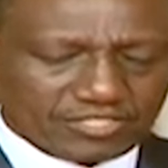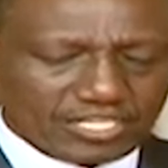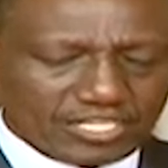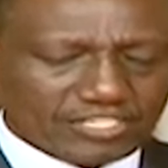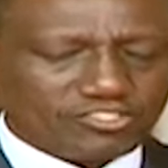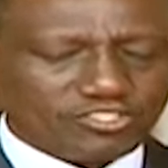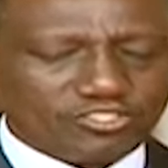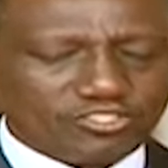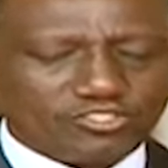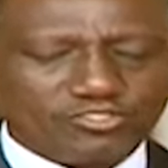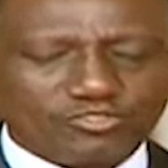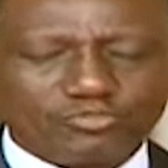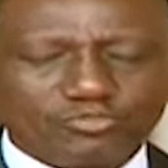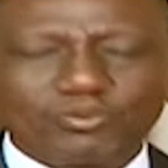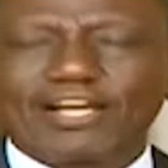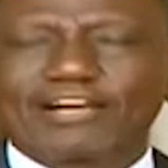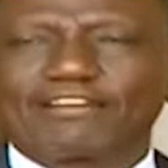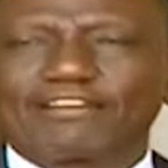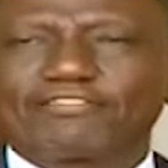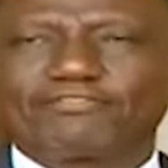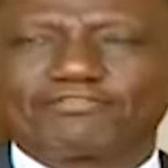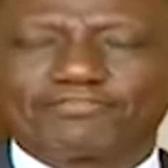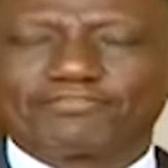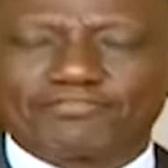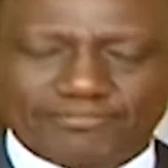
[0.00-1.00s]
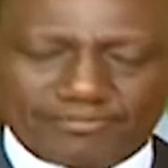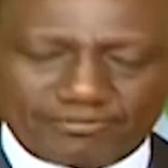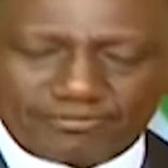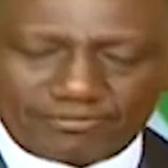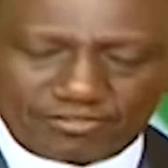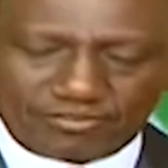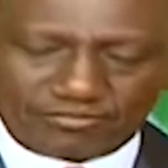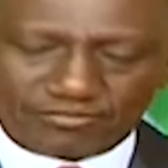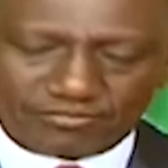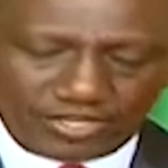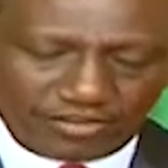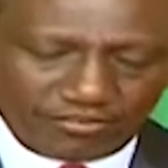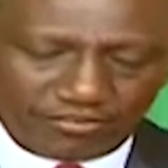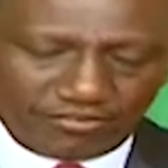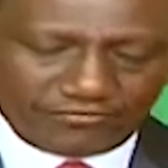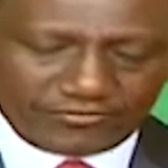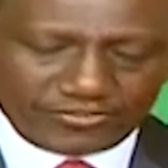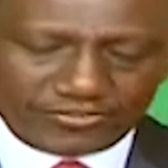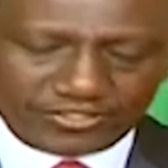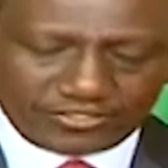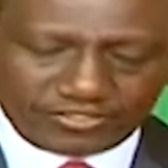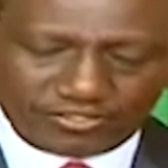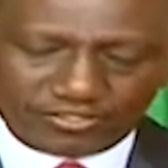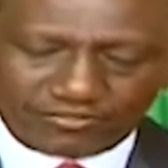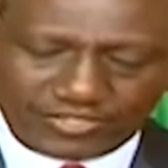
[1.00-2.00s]
sections 12 of the
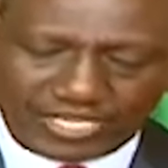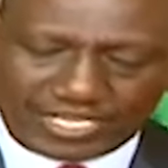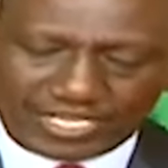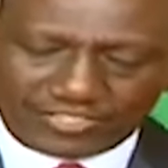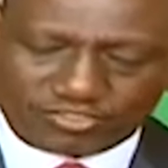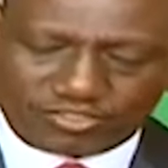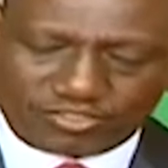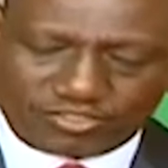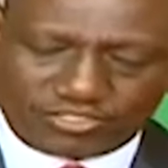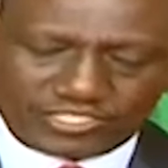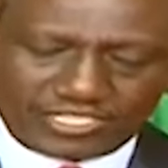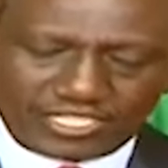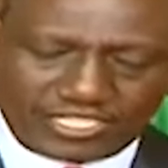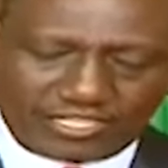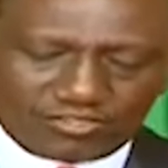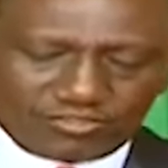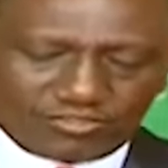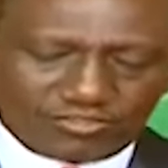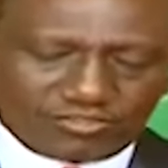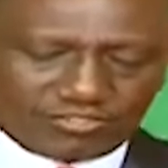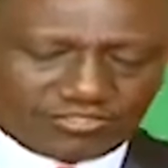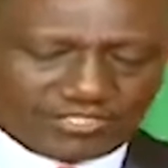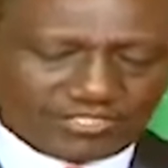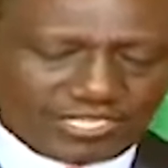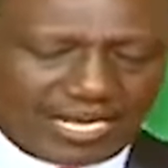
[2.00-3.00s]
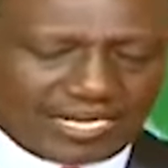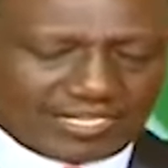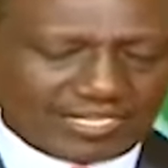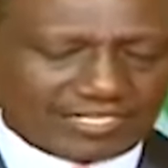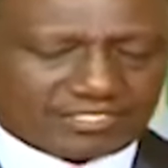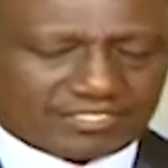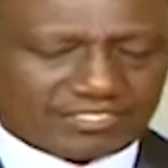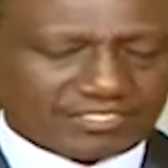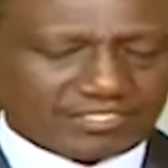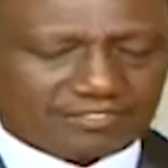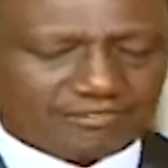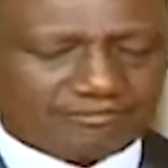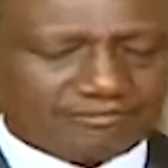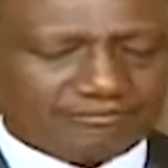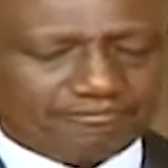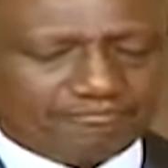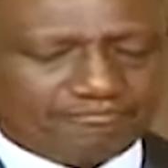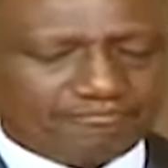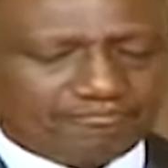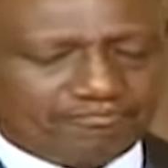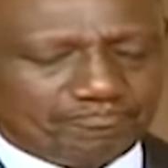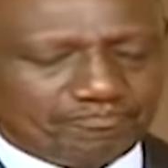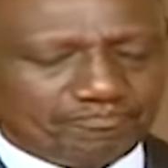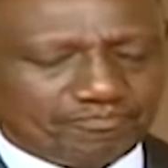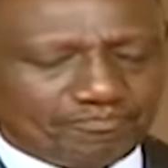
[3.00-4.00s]
Office of the Attorney General's Act,
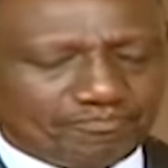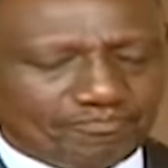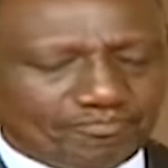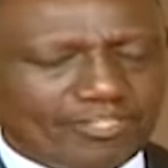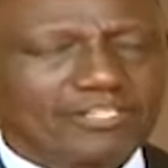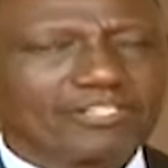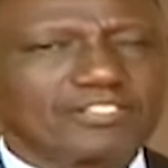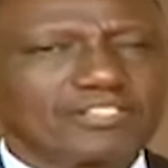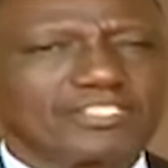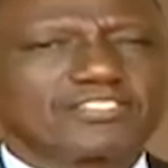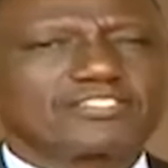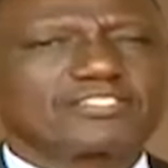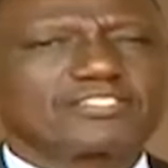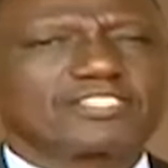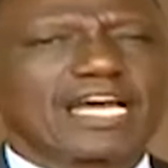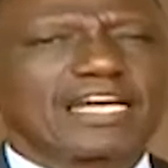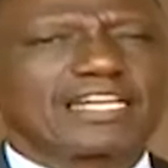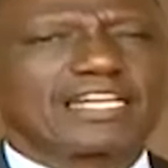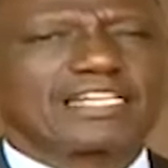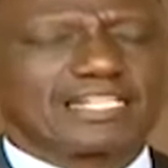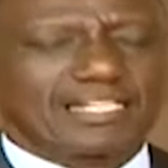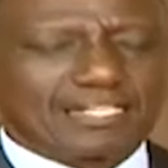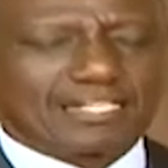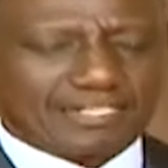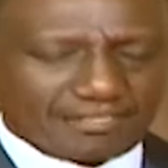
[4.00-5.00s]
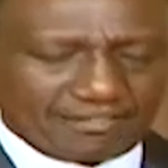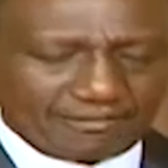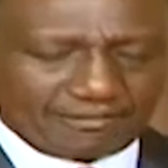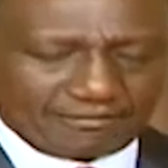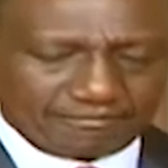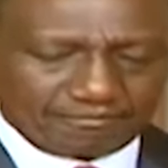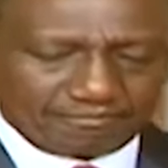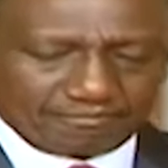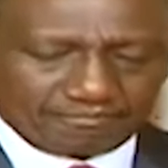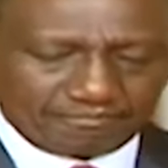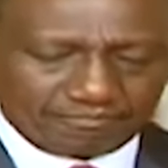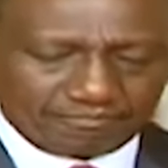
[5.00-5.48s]
decided